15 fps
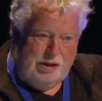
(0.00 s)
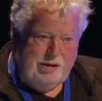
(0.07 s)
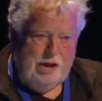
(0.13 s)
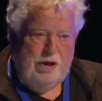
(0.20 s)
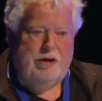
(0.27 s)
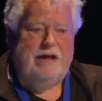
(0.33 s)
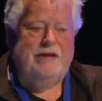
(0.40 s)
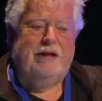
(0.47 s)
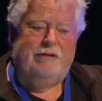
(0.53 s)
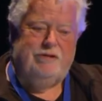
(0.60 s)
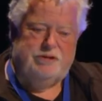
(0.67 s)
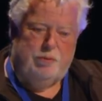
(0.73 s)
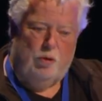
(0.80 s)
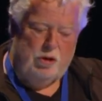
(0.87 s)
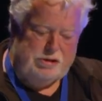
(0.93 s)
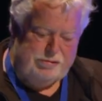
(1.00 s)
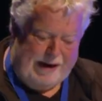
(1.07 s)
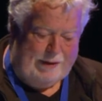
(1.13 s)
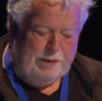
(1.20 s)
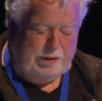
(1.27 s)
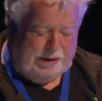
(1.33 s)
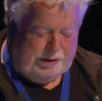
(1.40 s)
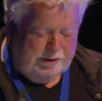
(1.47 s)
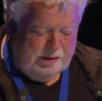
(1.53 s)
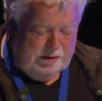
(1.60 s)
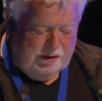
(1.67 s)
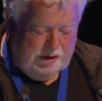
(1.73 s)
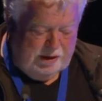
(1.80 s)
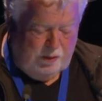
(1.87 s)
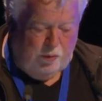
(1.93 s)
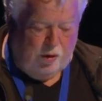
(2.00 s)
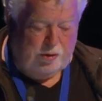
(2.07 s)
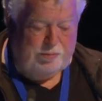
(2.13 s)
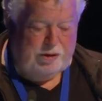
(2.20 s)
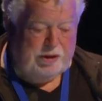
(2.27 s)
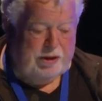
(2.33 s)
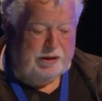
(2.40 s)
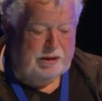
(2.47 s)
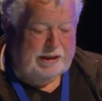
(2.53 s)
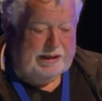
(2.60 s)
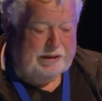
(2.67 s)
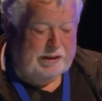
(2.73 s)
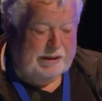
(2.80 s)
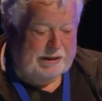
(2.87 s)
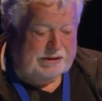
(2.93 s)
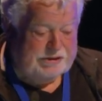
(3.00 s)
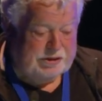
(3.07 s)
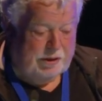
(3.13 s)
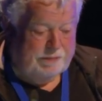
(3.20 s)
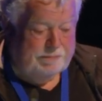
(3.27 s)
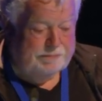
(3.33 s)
the learning there is more grounded in what I'm going to need. Here's